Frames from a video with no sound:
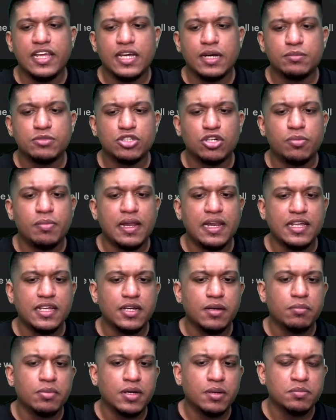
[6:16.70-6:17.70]
comes out,
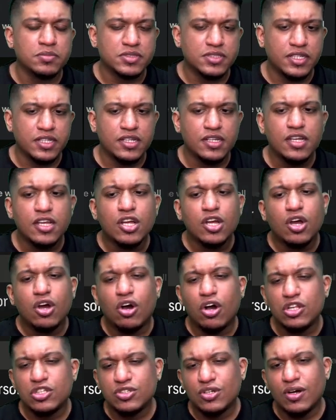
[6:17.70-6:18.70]
Bellingham comes in.
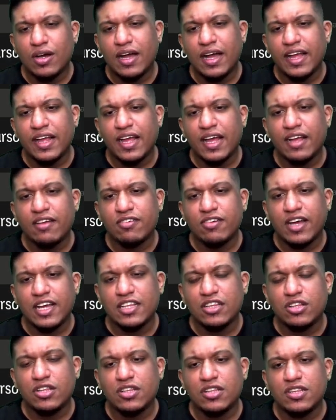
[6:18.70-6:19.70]
Also,
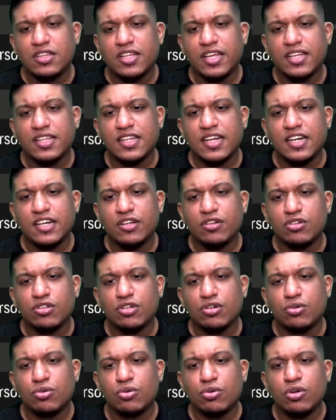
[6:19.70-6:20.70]
I think that
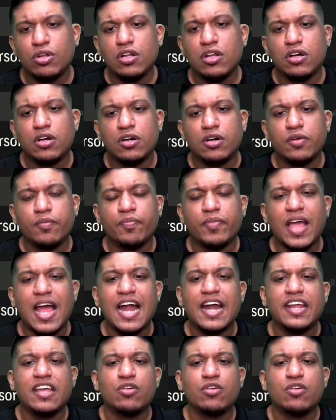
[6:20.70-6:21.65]
the whole adding